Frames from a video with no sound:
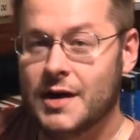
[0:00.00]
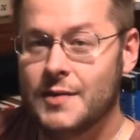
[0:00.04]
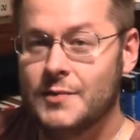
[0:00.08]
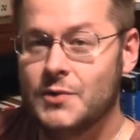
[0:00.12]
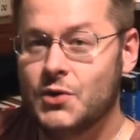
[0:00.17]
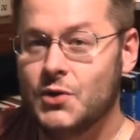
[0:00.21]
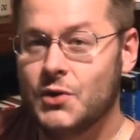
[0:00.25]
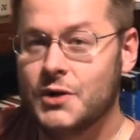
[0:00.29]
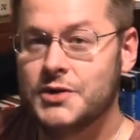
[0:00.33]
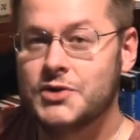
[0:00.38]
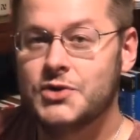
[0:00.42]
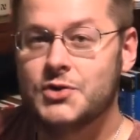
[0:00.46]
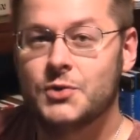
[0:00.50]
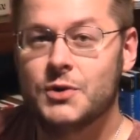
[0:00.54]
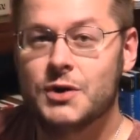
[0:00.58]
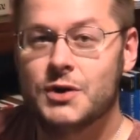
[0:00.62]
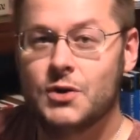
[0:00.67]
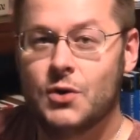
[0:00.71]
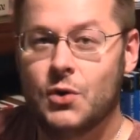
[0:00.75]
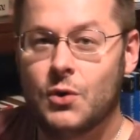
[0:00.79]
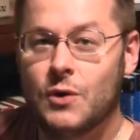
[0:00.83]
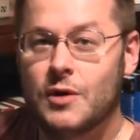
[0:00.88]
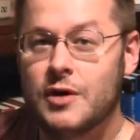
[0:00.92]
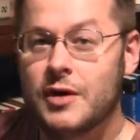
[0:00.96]
I'm going to
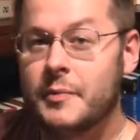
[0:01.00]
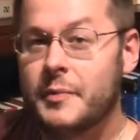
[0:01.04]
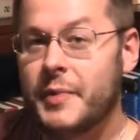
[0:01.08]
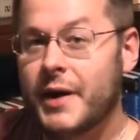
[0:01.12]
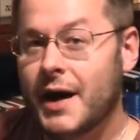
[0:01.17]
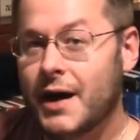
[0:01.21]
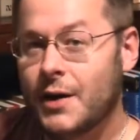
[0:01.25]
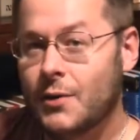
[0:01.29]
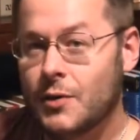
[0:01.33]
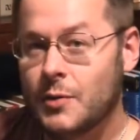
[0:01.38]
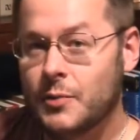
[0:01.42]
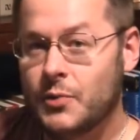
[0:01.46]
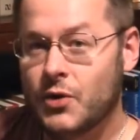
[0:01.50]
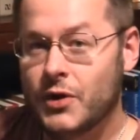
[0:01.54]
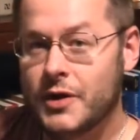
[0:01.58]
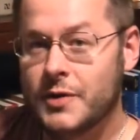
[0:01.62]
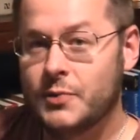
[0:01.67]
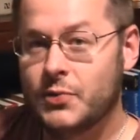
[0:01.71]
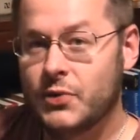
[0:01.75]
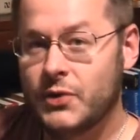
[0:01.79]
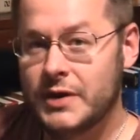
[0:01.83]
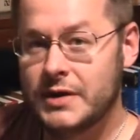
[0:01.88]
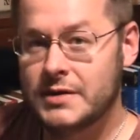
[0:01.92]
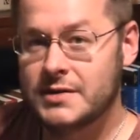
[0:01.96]
record a
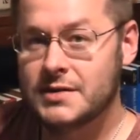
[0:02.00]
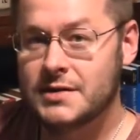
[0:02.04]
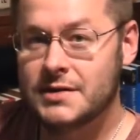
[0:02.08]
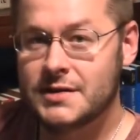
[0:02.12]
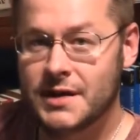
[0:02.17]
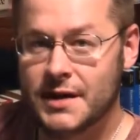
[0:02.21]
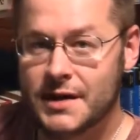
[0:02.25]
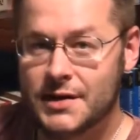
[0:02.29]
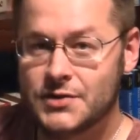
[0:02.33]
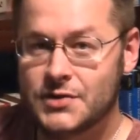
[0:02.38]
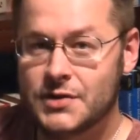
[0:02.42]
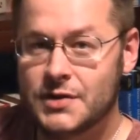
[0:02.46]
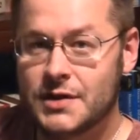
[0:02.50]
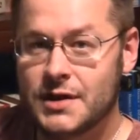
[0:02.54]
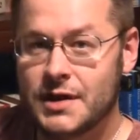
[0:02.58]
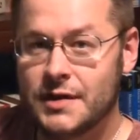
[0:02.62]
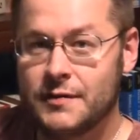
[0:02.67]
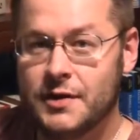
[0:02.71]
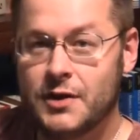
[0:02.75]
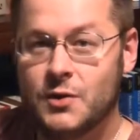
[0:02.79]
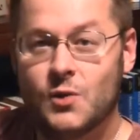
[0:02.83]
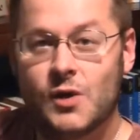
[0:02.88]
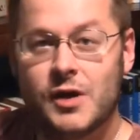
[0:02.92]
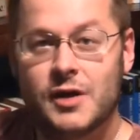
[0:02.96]
PowerPoint presentation
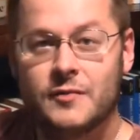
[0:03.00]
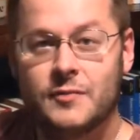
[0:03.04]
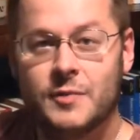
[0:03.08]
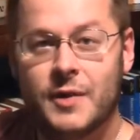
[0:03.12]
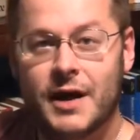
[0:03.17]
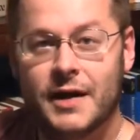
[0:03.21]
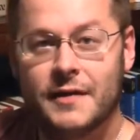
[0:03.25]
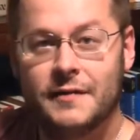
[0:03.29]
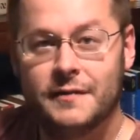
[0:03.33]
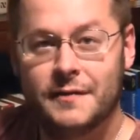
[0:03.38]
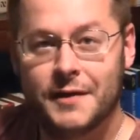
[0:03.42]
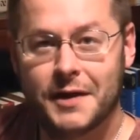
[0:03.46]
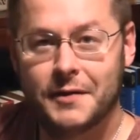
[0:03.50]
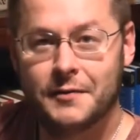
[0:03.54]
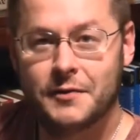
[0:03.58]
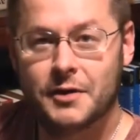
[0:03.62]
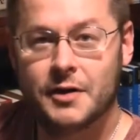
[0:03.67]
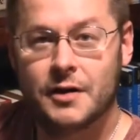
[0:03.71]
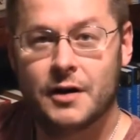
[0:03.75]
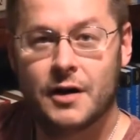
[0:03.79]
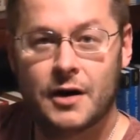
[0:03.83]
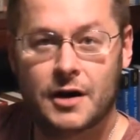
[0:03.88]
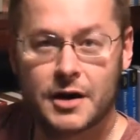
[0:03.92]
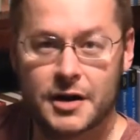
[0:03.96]
giving one of my
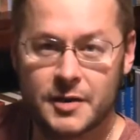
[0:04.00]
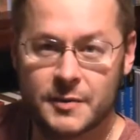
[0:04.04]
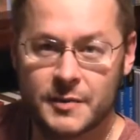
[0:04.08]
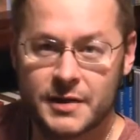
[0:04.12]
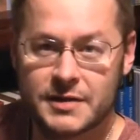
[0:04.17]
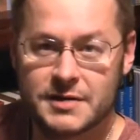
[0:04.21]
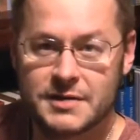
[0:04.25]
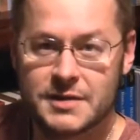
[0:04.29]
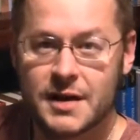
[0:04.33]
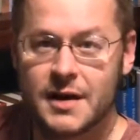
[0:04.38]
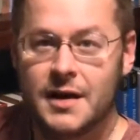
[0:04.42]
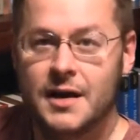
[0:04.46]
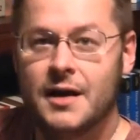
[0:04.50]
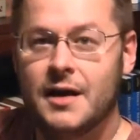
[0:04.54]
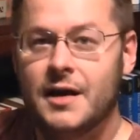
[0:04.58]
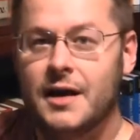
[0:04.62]
favorite arguments,